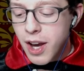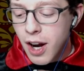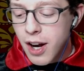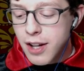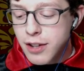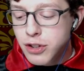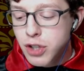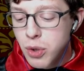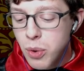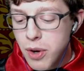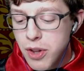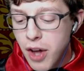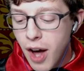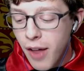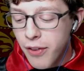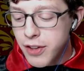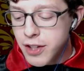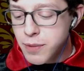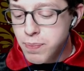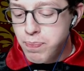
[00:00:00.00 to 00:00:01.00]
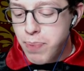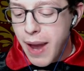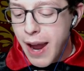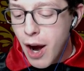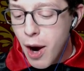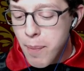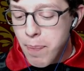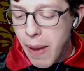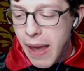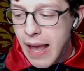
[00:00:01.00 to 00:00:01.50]
do with all these
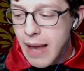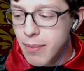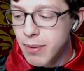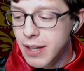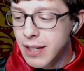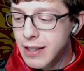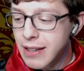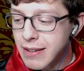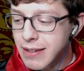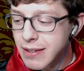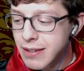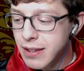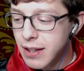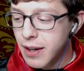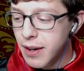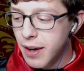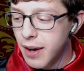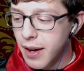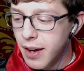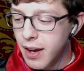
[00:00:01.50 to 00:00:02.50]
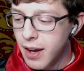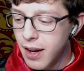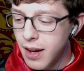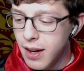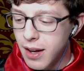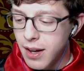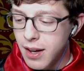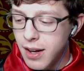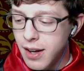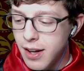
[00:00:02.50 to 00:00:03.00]
bear babies?"
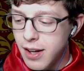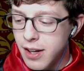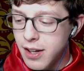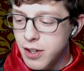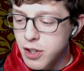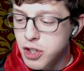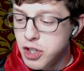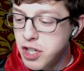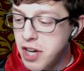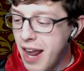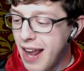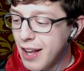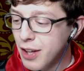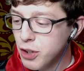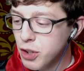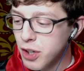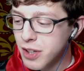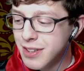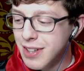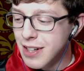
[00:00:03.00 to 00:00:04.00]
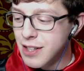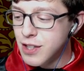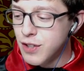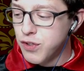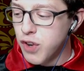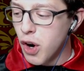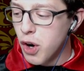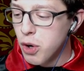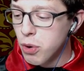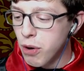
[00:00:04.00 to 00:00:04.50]
Jake looked at his
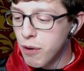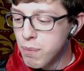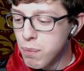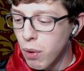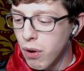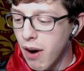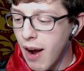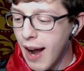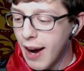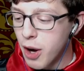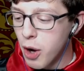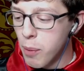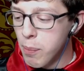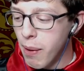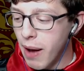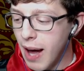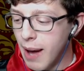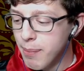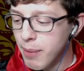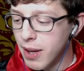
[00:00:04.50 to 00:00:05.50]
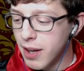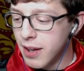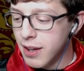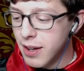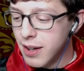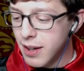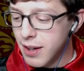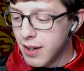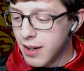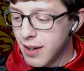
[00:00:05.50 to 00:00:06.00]
photo of Barack Obama.
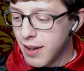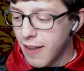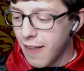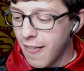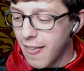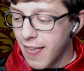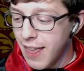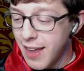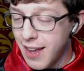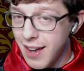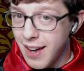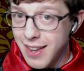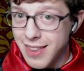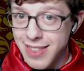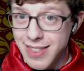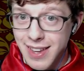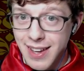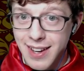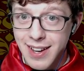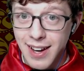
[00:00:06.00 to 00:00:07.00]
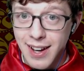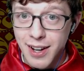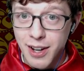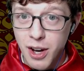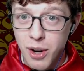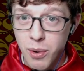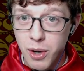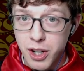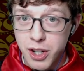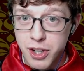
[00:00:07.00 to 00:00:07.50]
"I think I
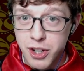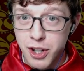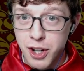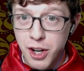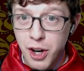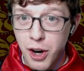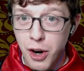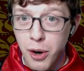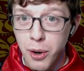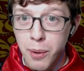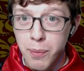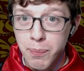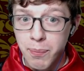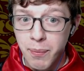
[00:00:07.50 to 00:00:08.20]
know a good home."